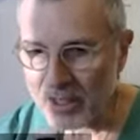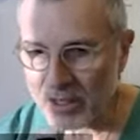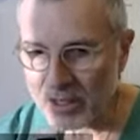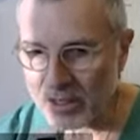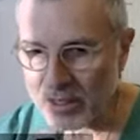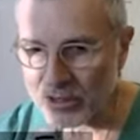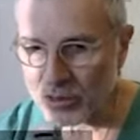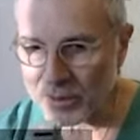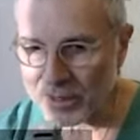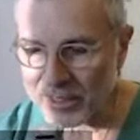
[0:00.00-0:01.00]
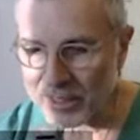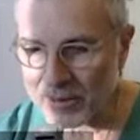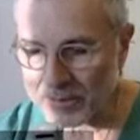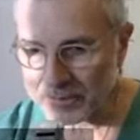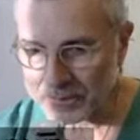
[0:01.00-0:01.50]
Atul
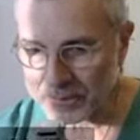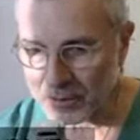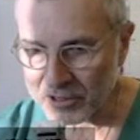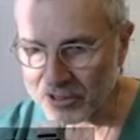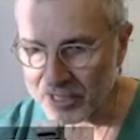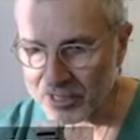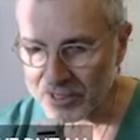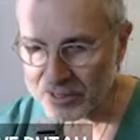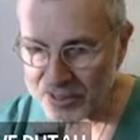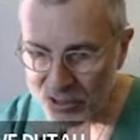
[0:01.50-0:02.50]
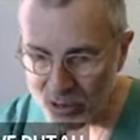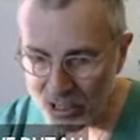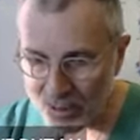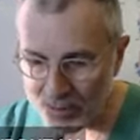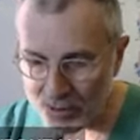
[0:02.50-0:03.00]
Mehta, with this technique,
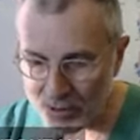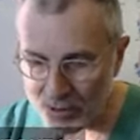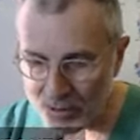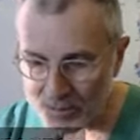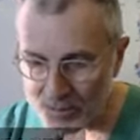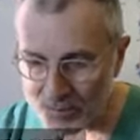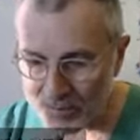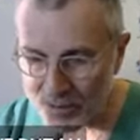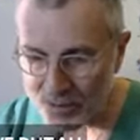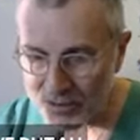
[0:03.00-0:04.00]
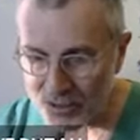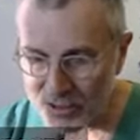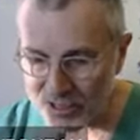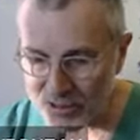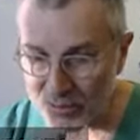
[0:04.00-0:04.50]
described a
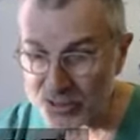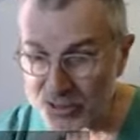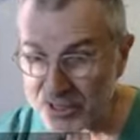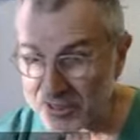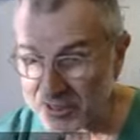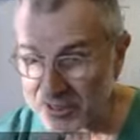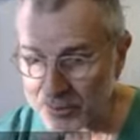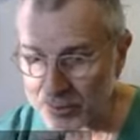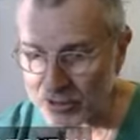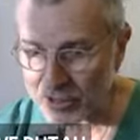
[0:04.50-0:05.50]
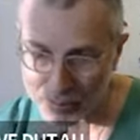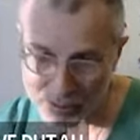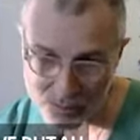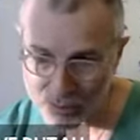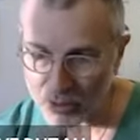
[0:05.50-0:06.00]
success of 66%,
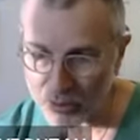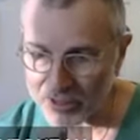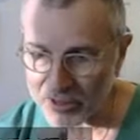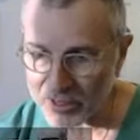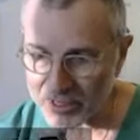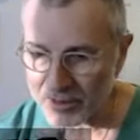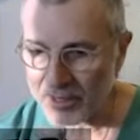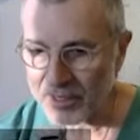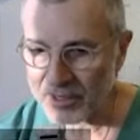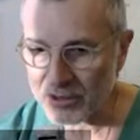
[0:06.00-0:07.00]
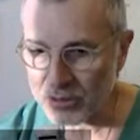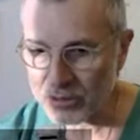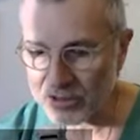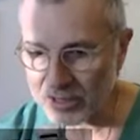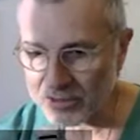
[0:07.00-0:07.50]
but more recently, in
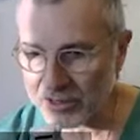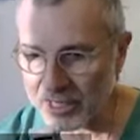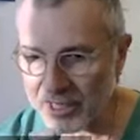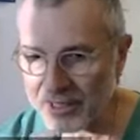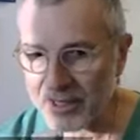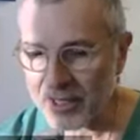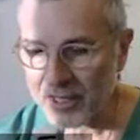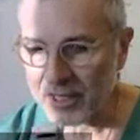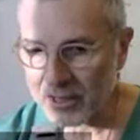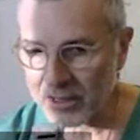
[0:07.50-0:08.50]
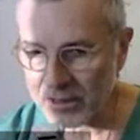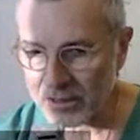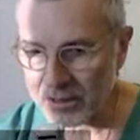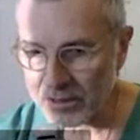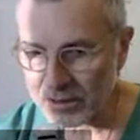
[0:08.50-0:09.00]
2009,
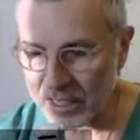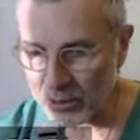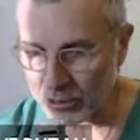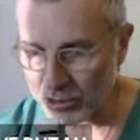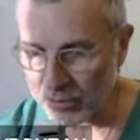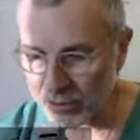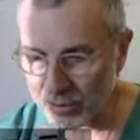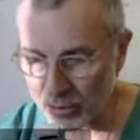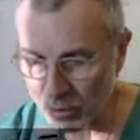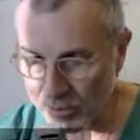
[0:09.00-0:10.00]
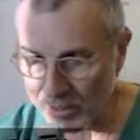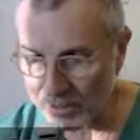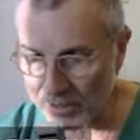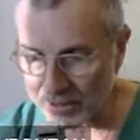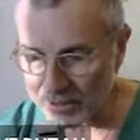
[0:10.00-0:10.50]
Galluccio from
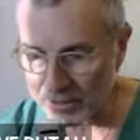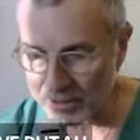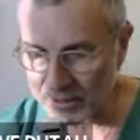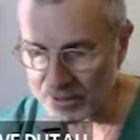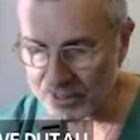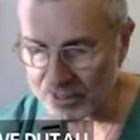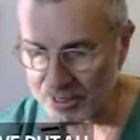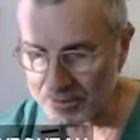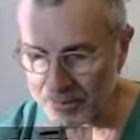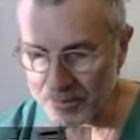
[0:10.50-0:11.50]
Roma in Italy